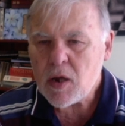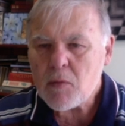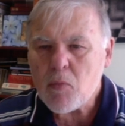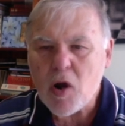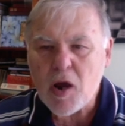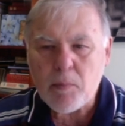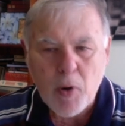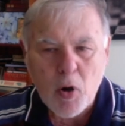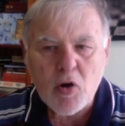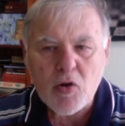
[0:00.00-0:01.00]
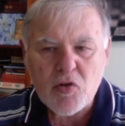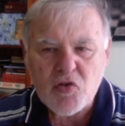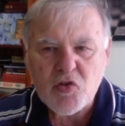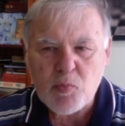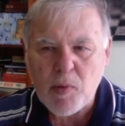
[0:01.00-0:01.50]
My opponent,
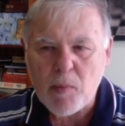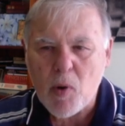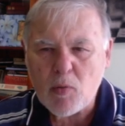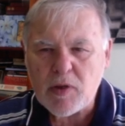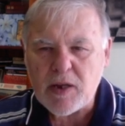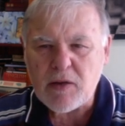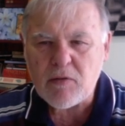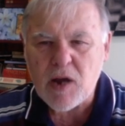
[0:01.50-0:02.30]
Super Moly,